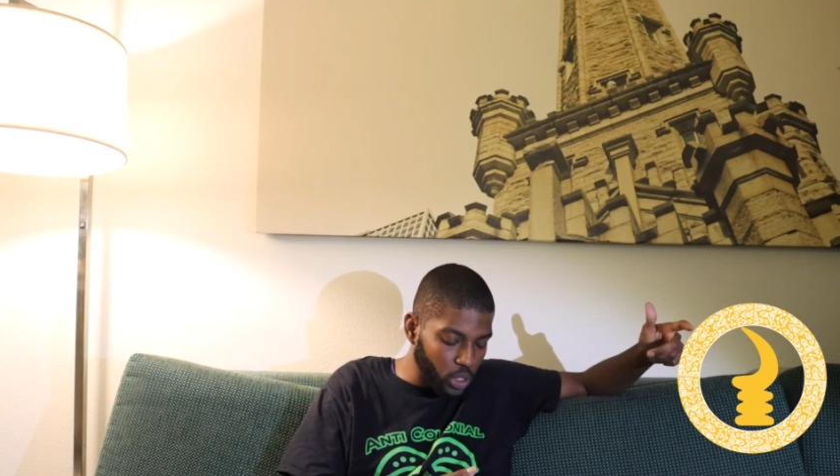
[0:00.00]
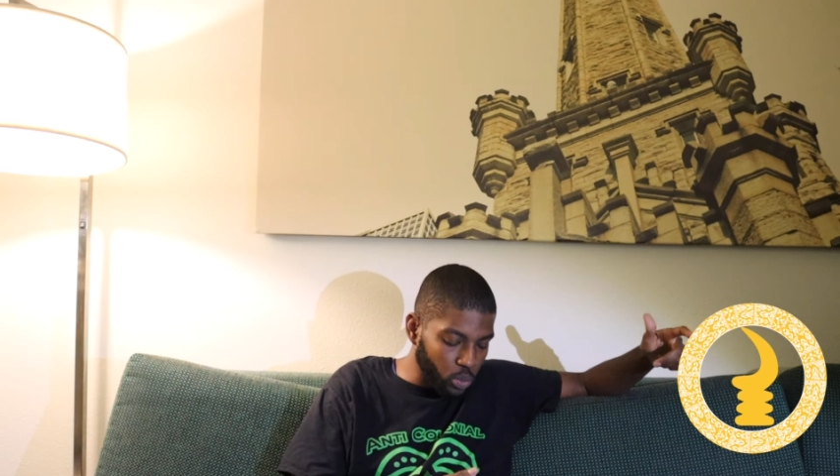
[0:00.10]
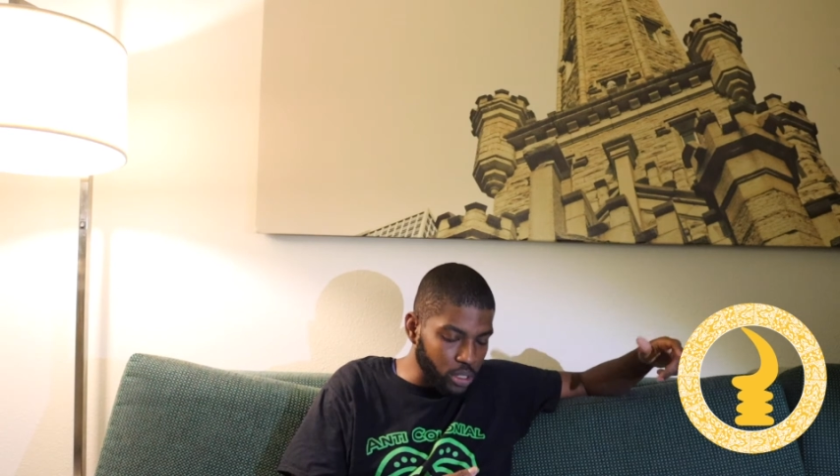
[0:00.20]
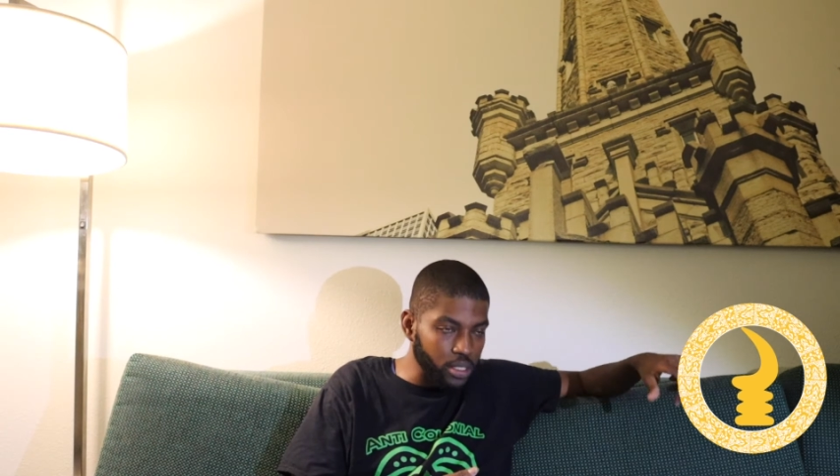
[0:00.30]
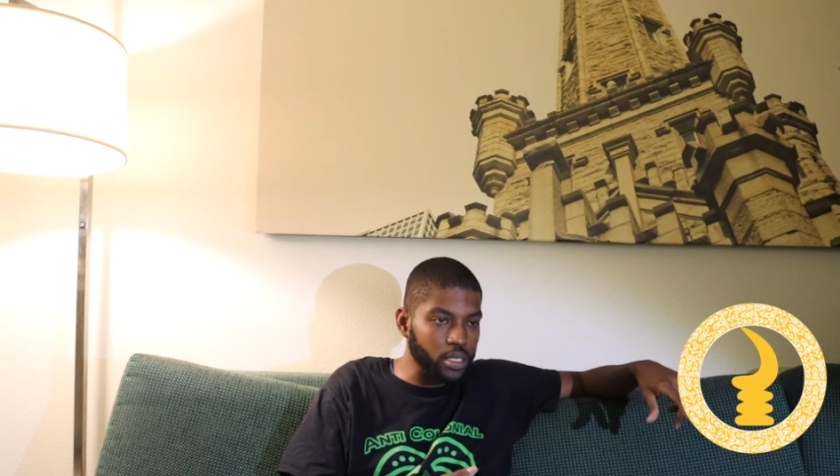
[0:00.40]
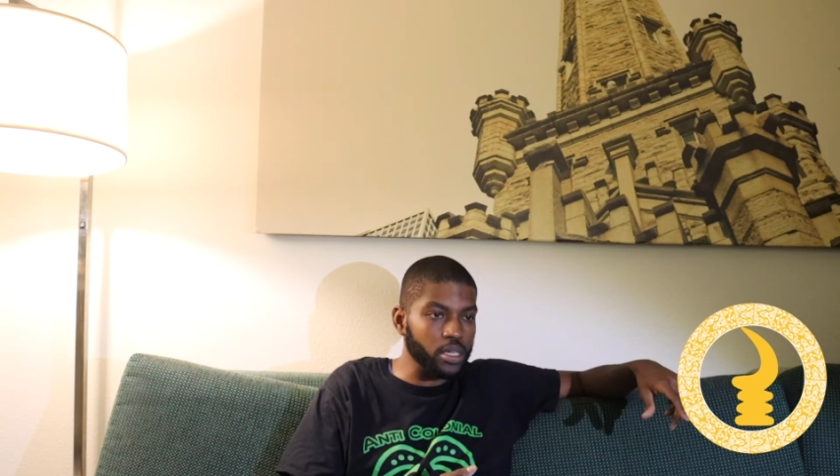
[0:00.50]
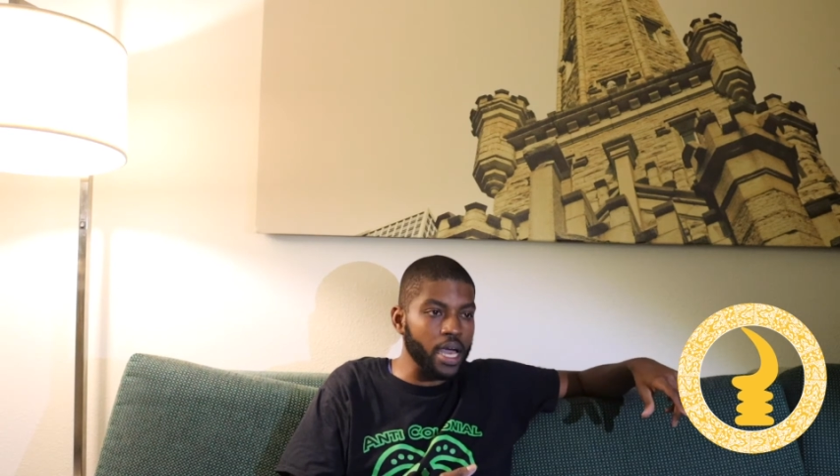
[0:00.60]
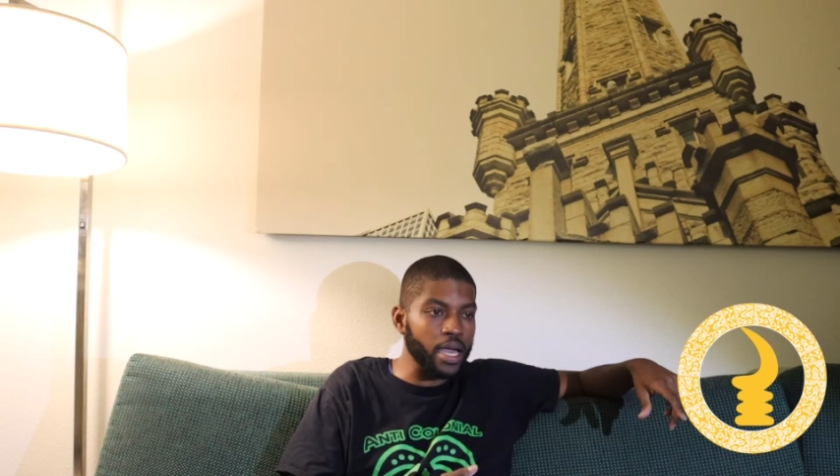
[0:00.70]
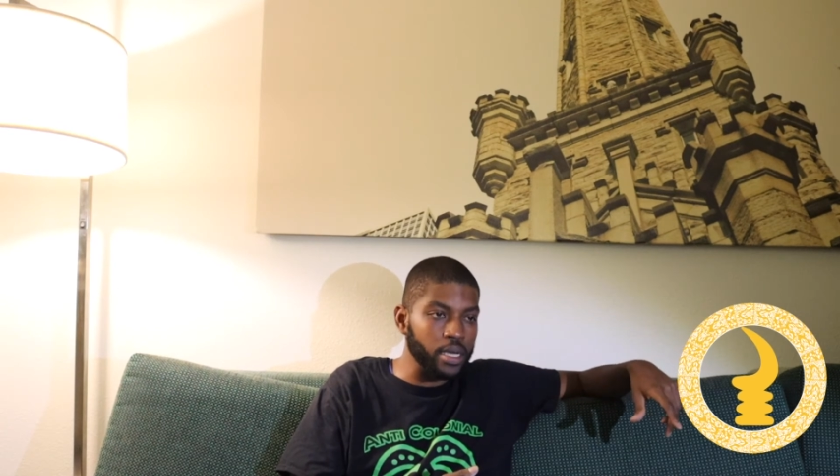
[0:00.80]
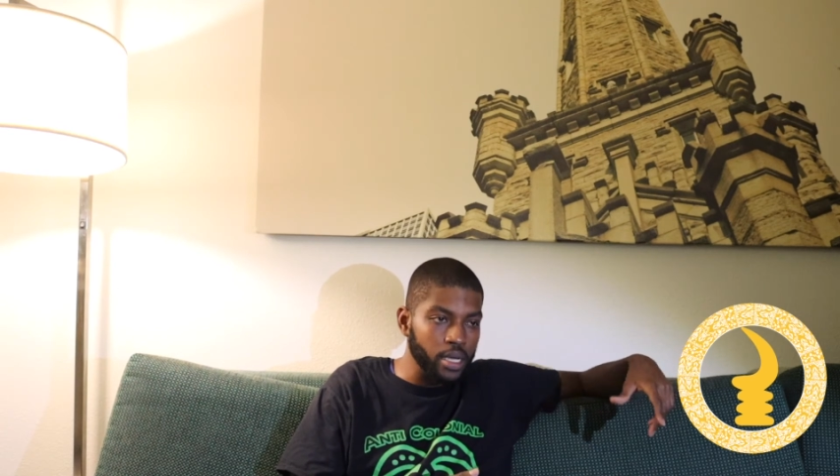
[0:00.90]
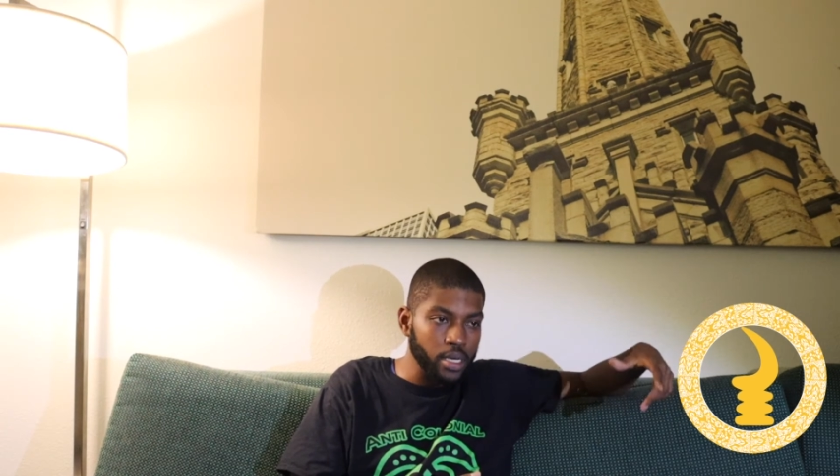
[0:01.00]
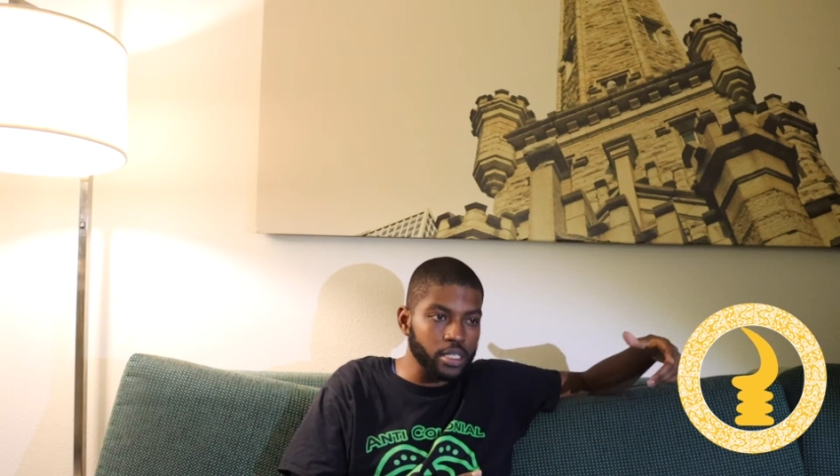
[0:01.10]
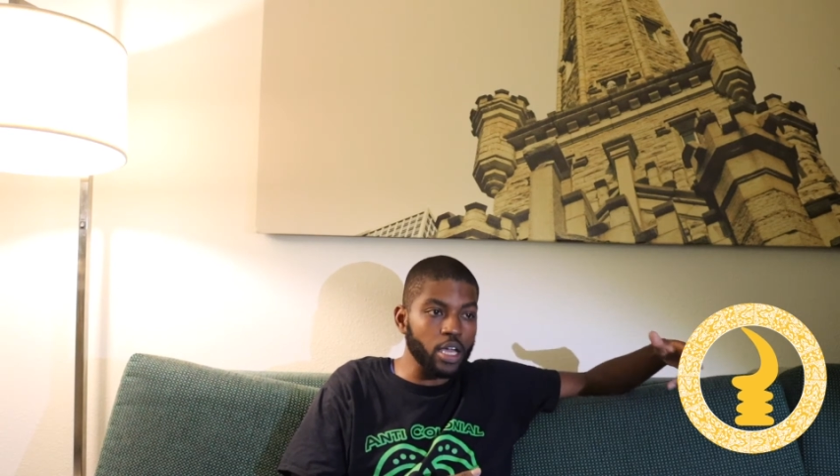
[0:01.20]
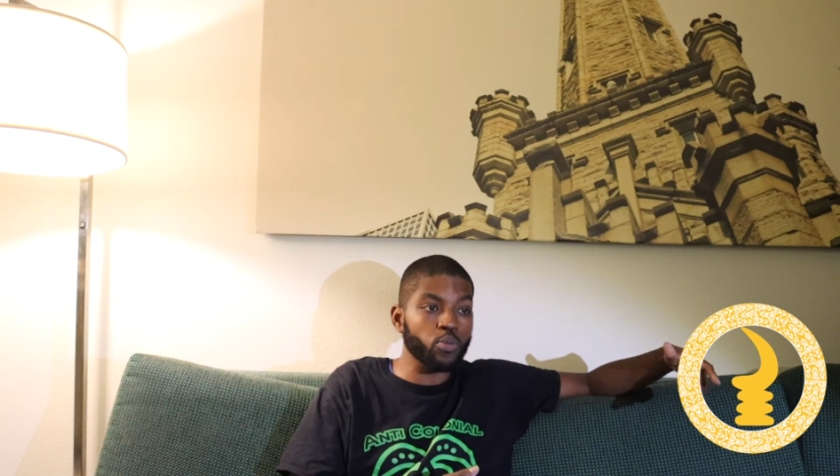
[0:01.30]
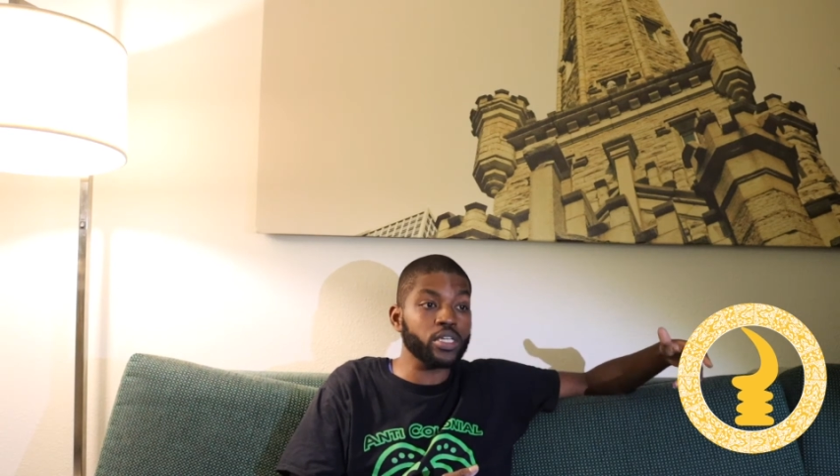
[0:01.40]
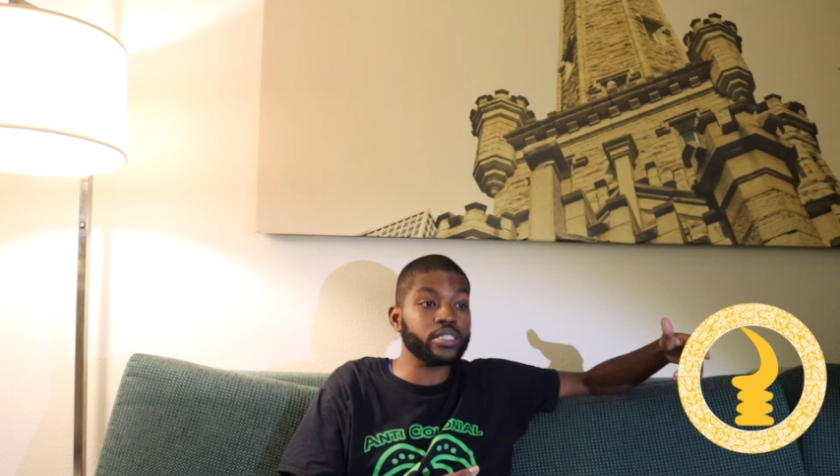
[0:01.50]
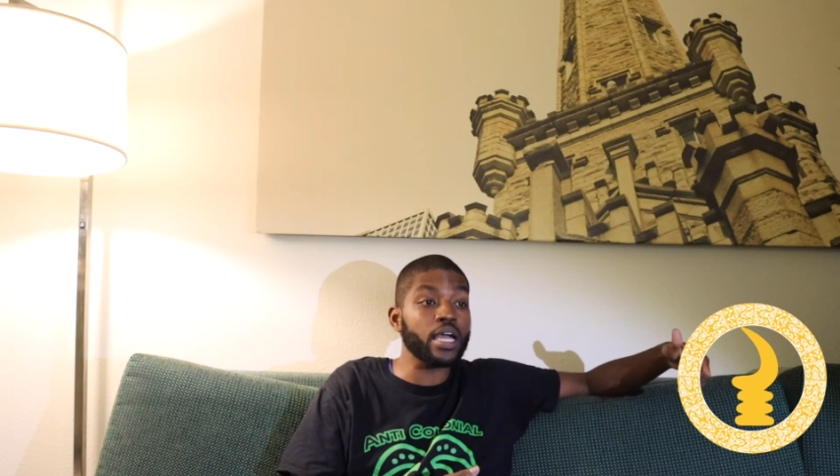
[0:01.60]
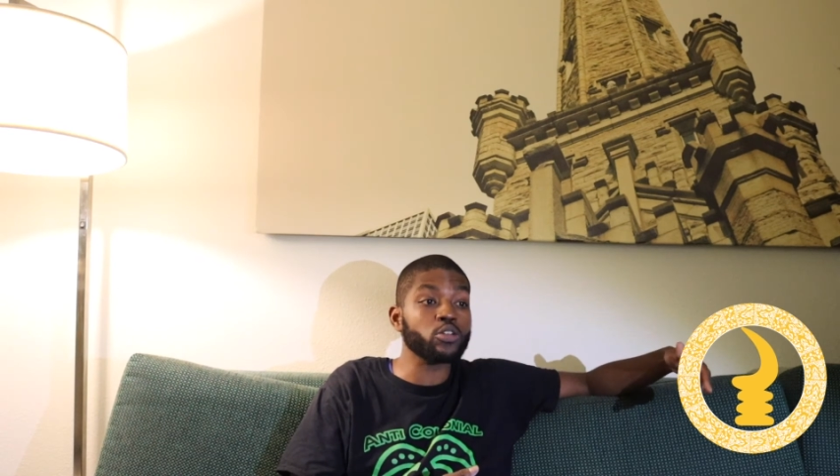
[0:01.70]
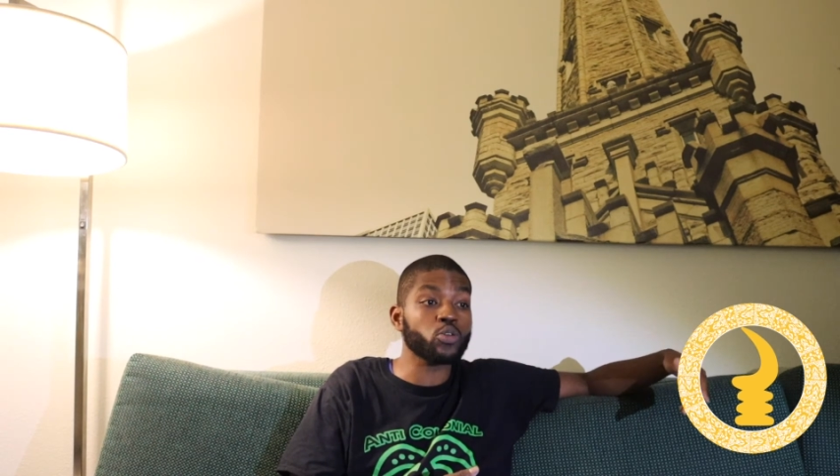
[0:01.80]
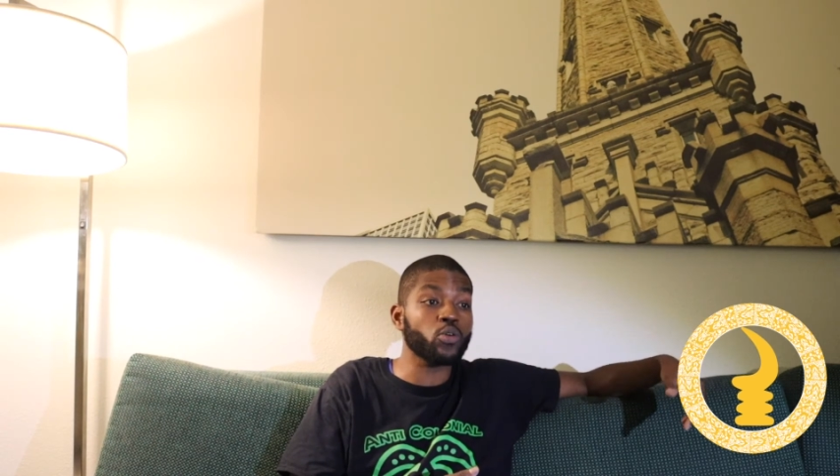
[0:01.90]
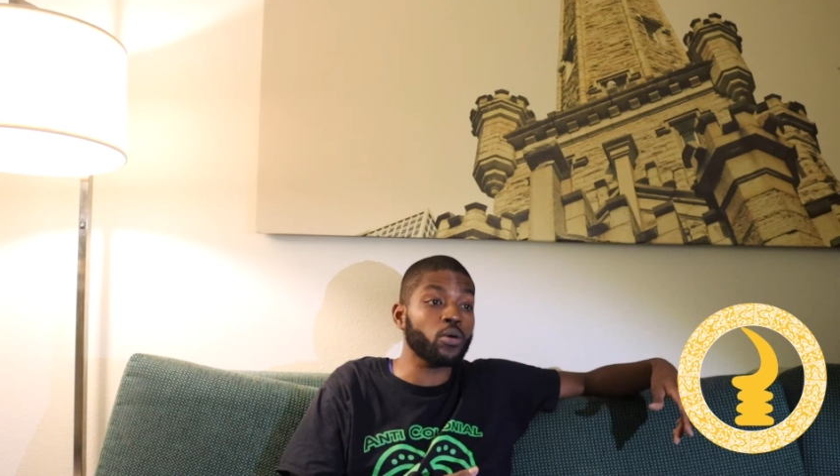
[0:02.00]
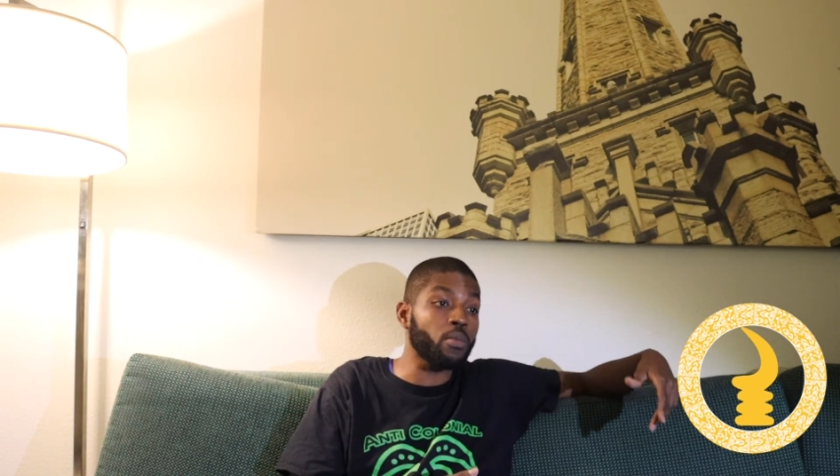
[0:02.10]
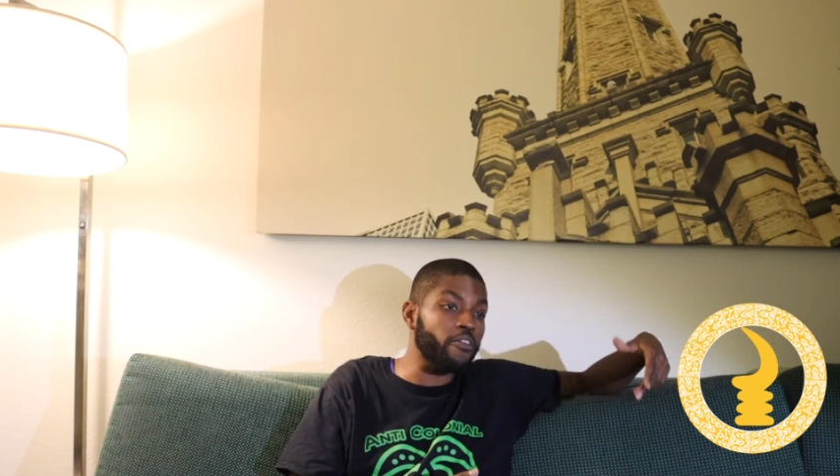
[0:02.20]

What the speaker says: Which is a lie, because I reached out to him.